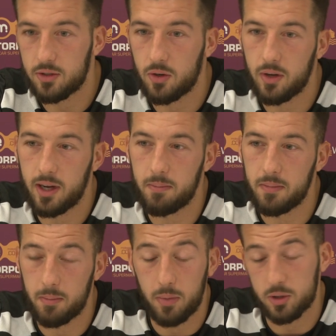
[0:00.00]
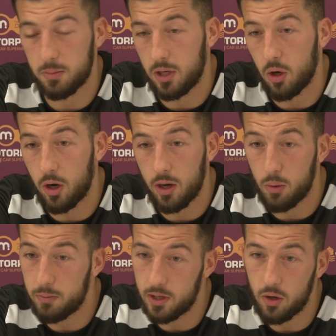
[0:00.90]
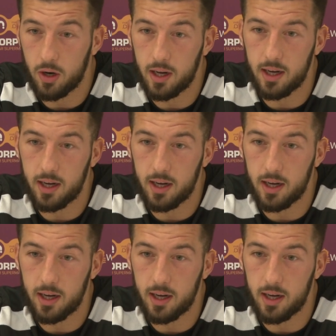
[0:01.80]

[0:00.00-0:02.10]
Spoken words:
So and possibly longer, hopefully longer.